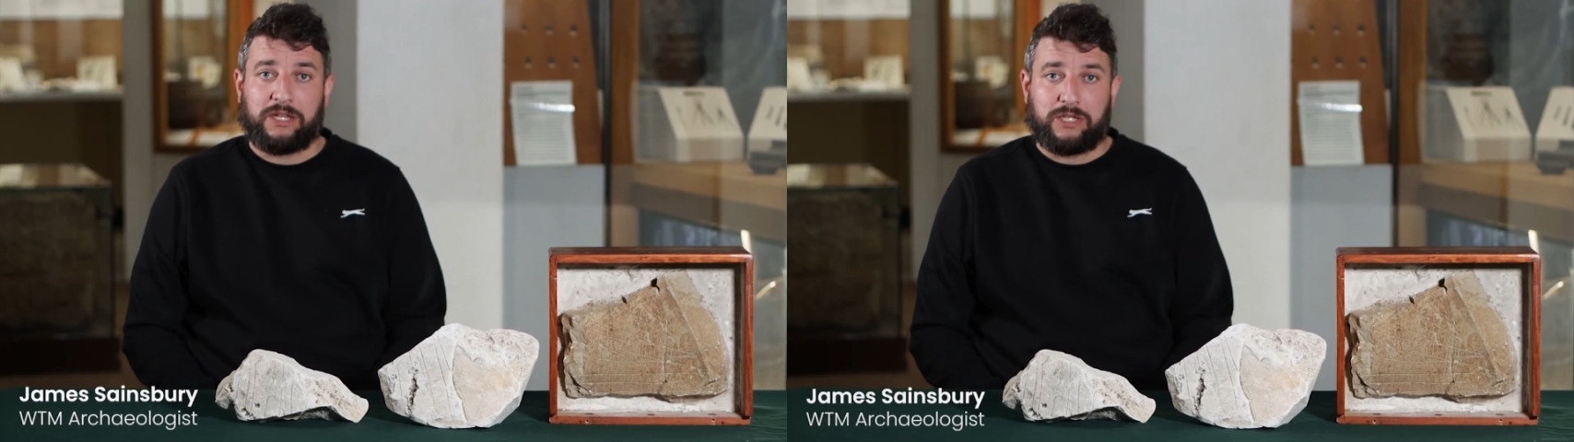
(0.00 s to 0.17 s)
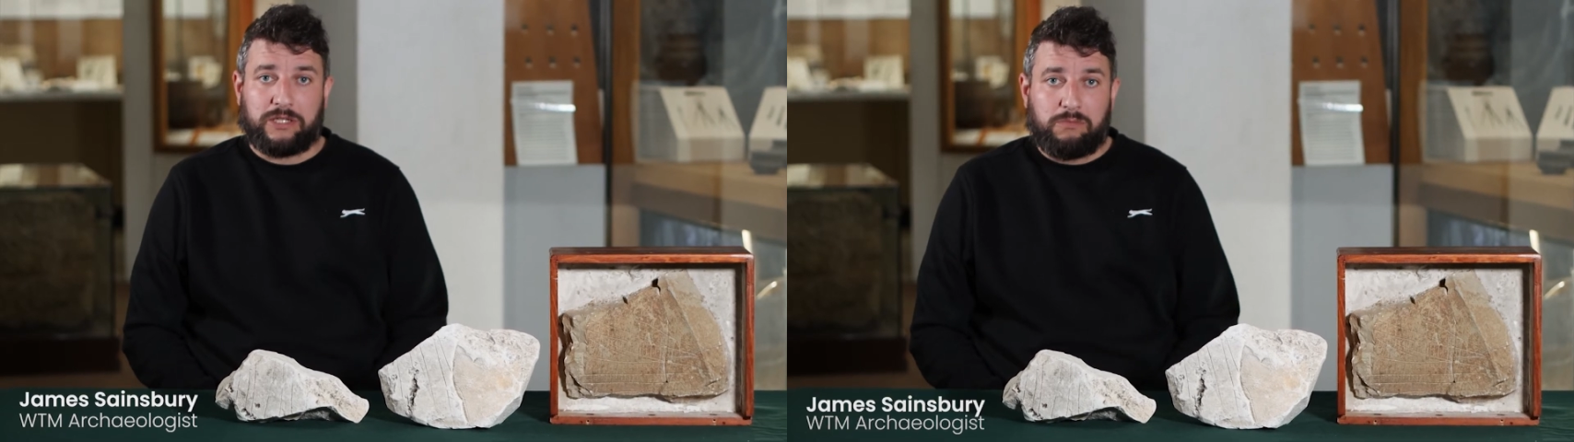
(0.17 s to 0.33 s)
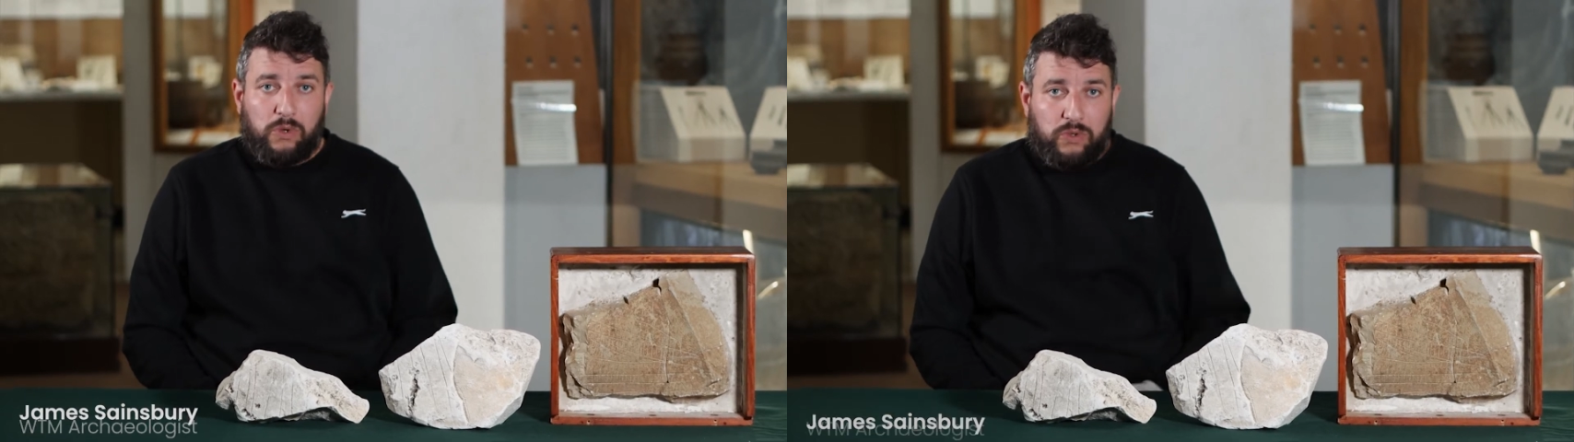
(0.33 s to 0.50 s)

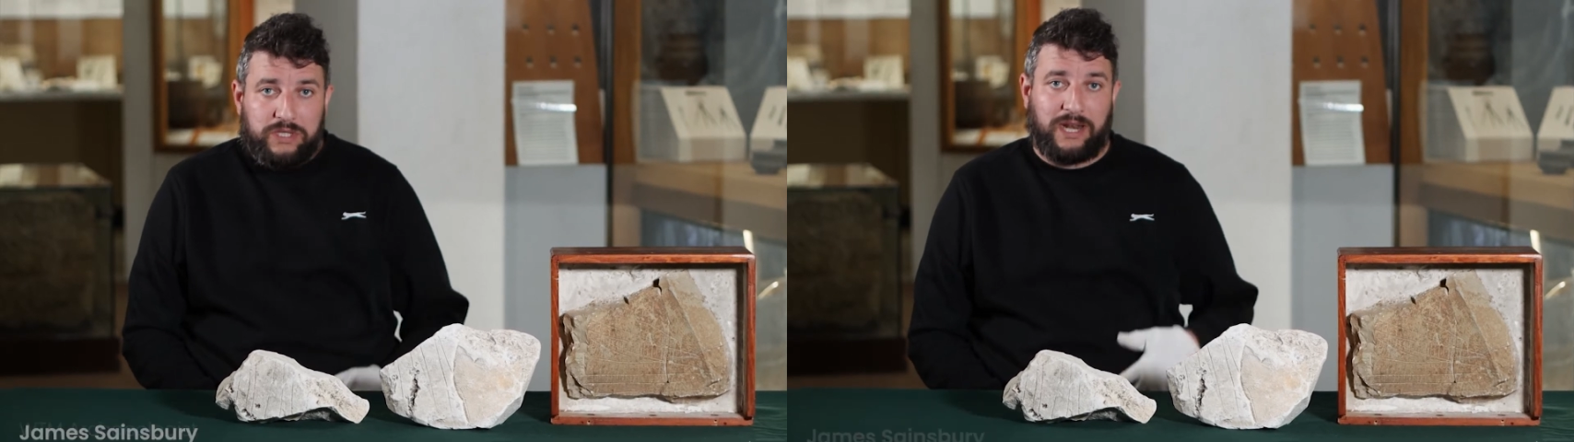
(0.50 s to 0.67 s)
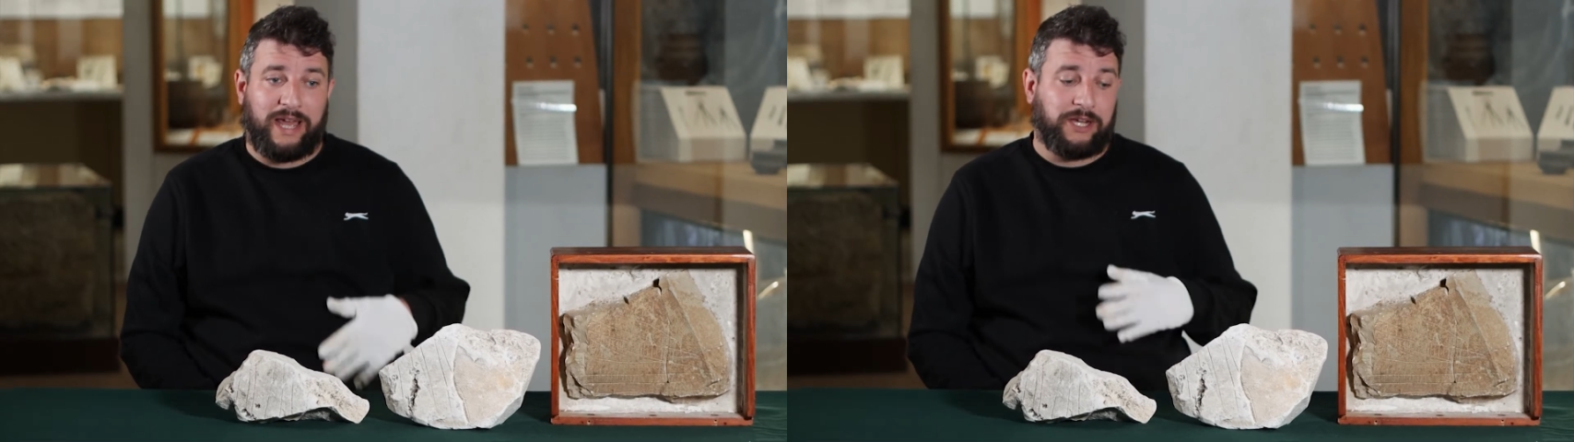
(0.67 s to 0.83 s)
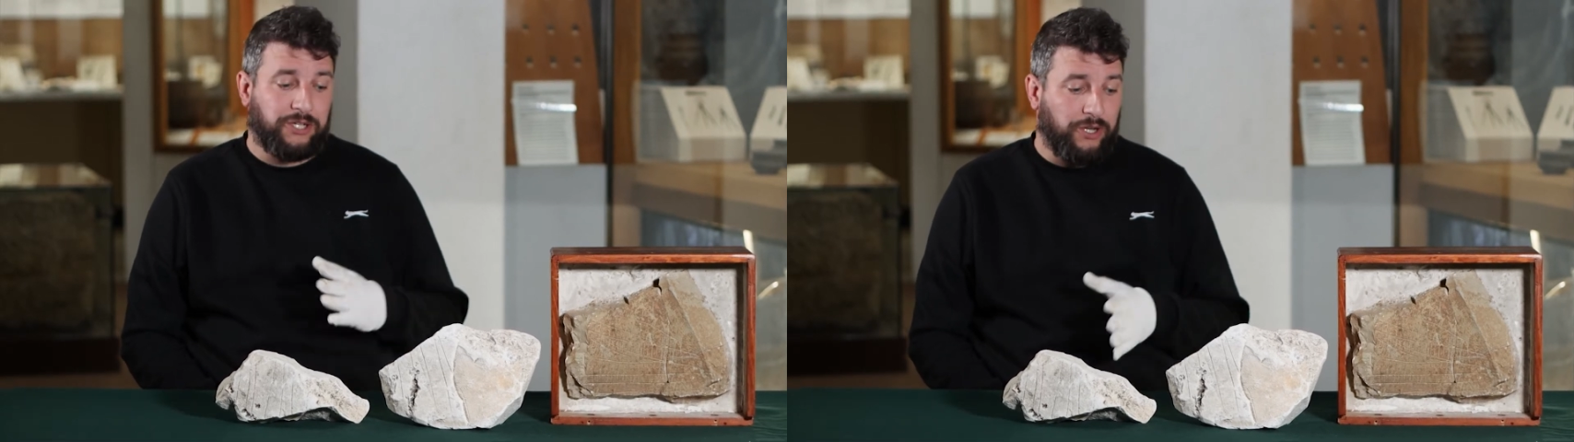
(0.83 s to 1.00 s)
small
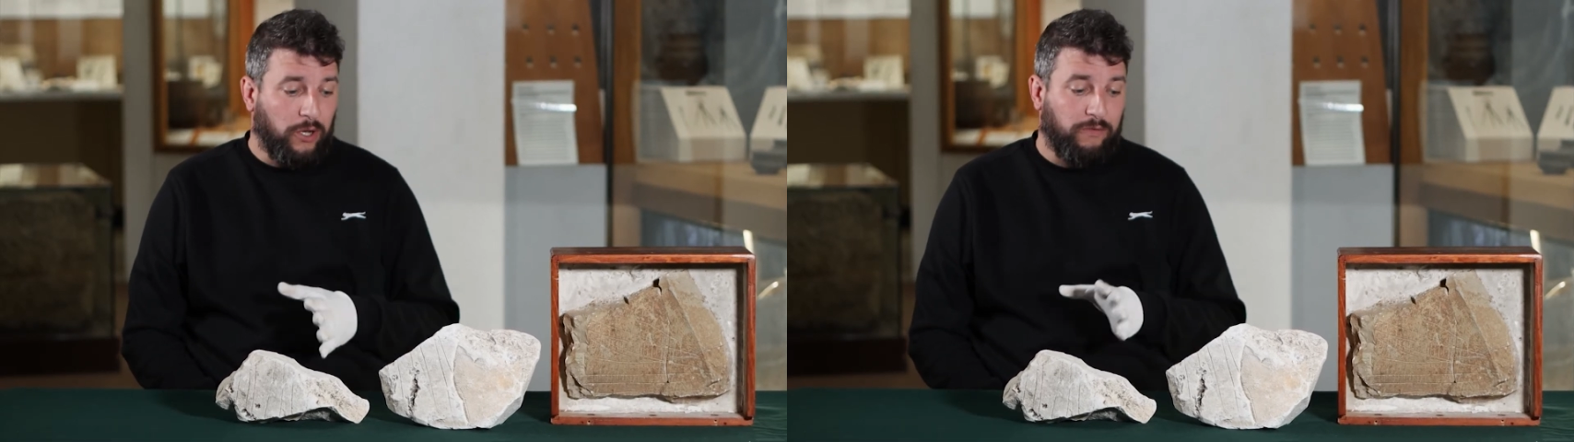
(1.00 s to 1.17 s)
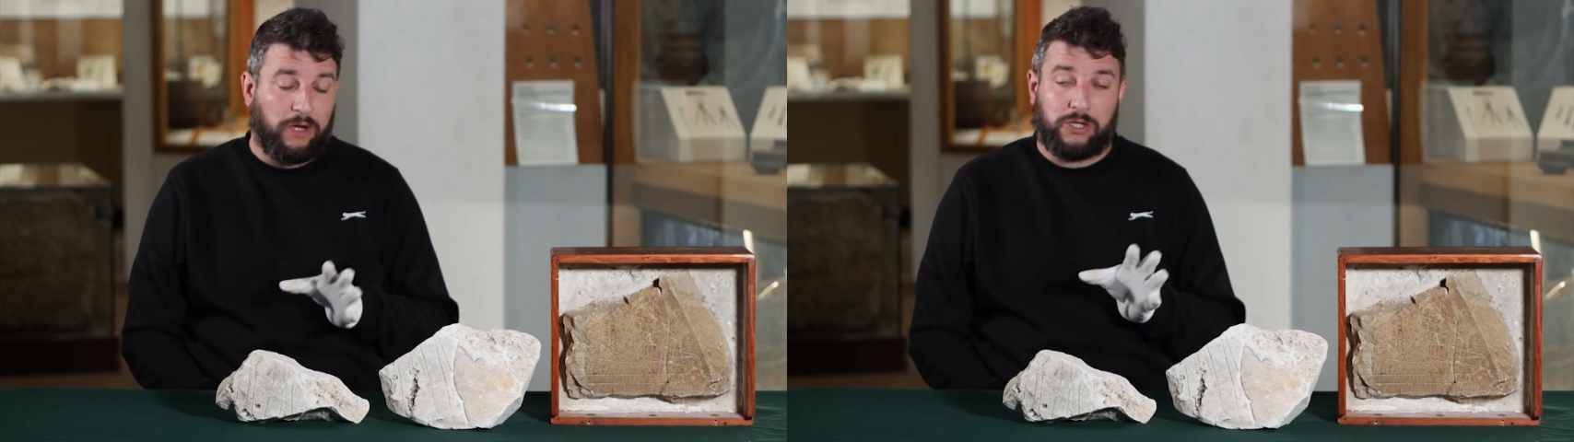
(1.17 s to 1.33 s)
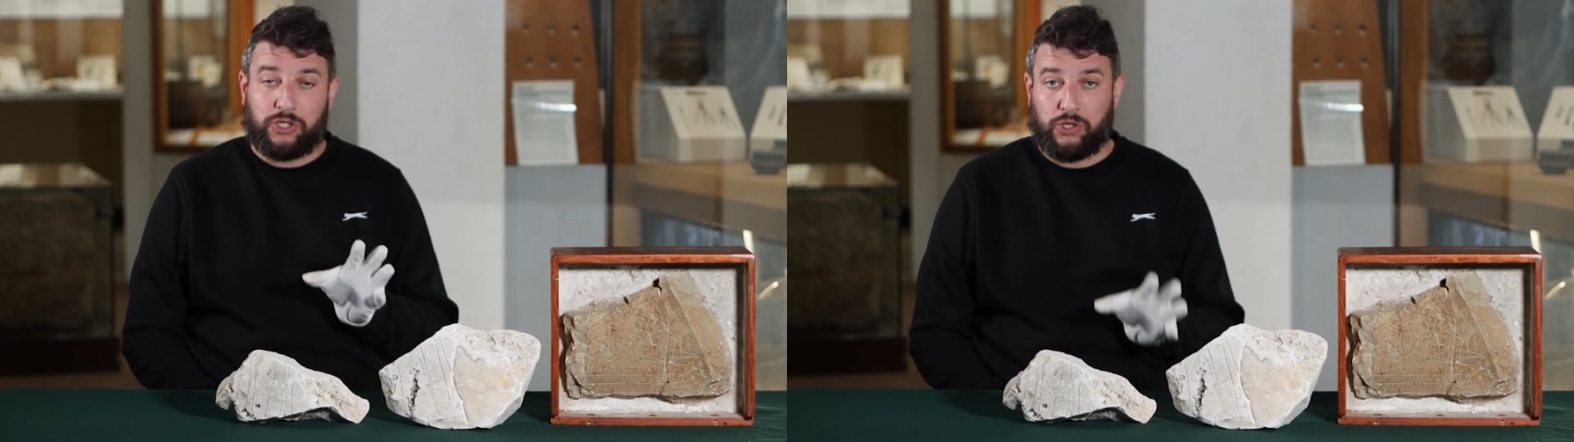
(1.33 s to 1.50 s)
selection of our